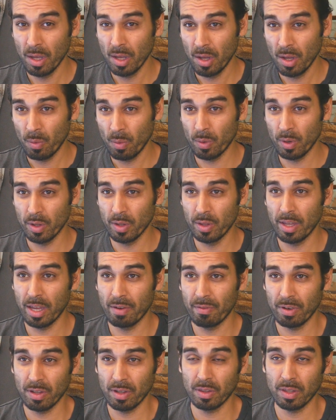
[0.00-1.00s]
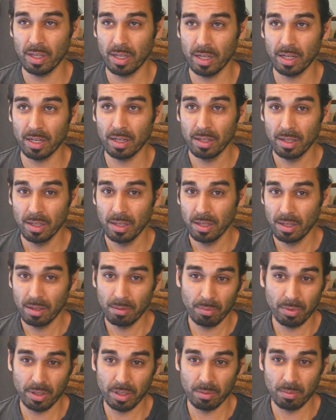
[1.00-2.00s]
with everything
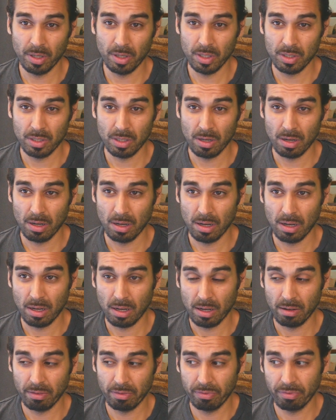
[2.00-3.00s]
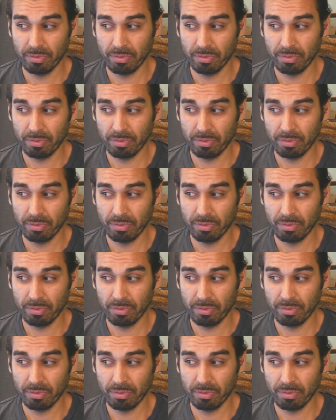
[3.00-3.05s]
pretty much off